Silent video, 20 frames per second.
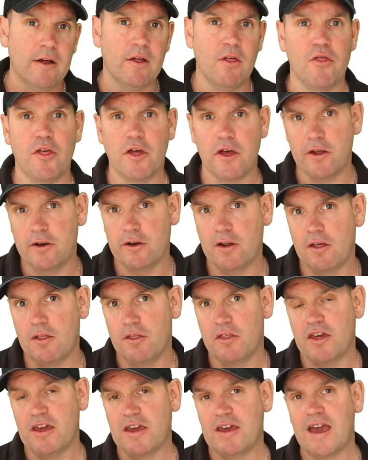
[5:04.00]
than
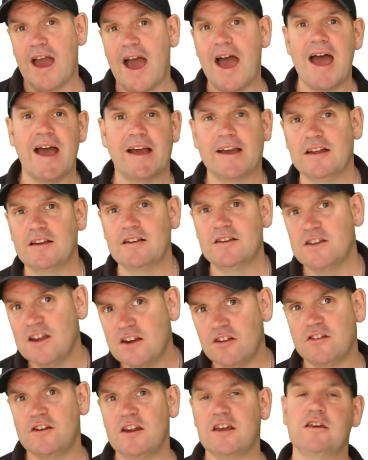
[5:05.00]
the air
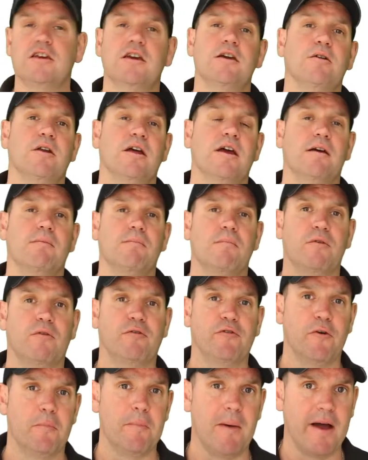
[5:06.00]
conditioning unit
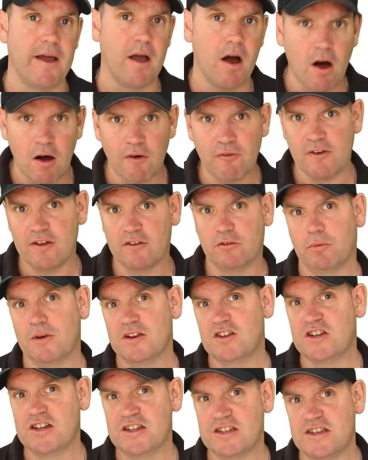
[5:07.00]
for my office,
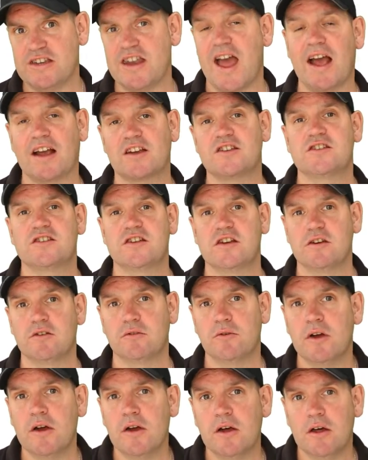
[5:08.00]
which is next
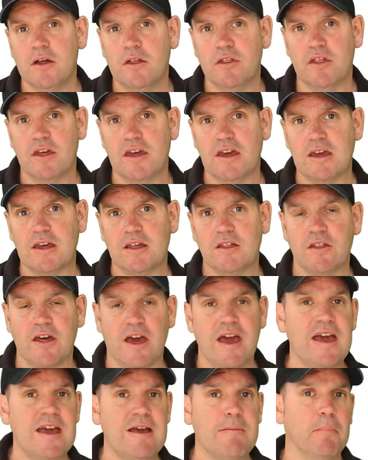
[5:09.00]
to the, the
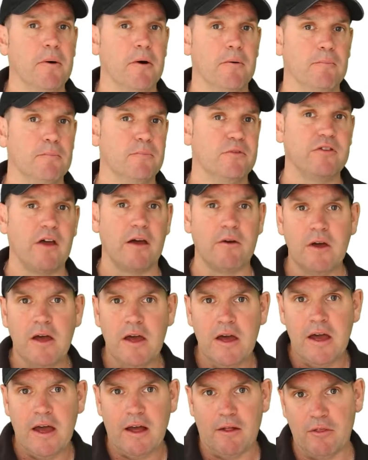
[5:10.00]
heat pump. So
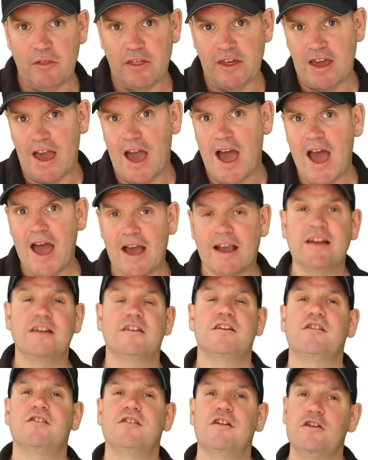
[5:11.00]
the air
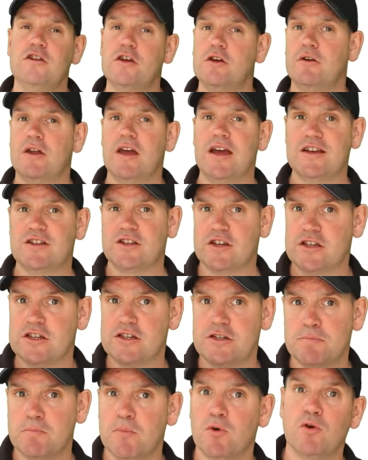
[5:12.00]
conditioning unit is a
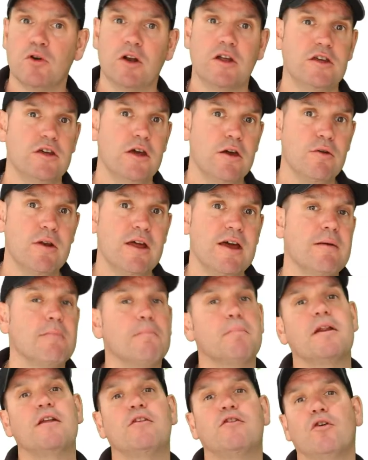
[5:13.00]
smaller unit,
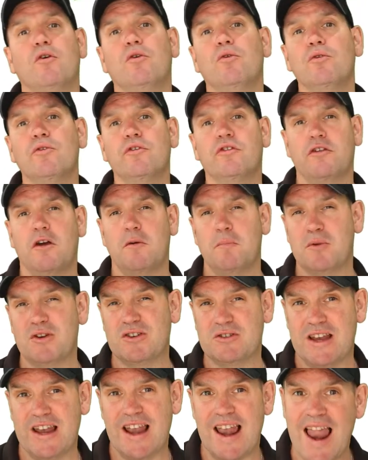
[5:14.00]
but it's also
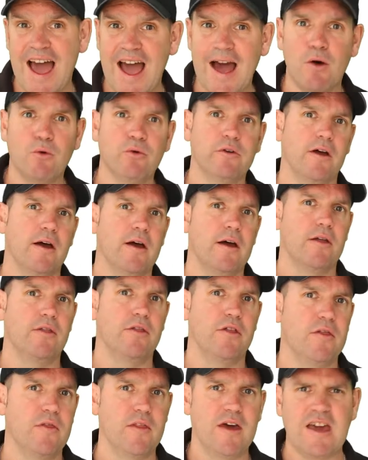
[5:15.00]
much louder
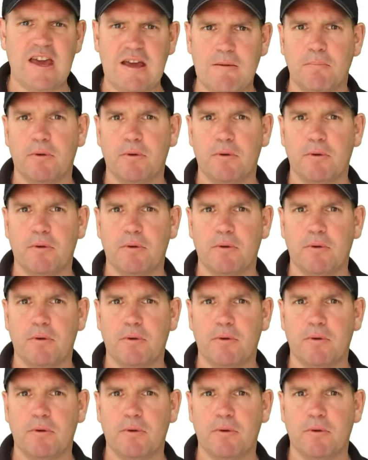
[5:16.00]
than the heat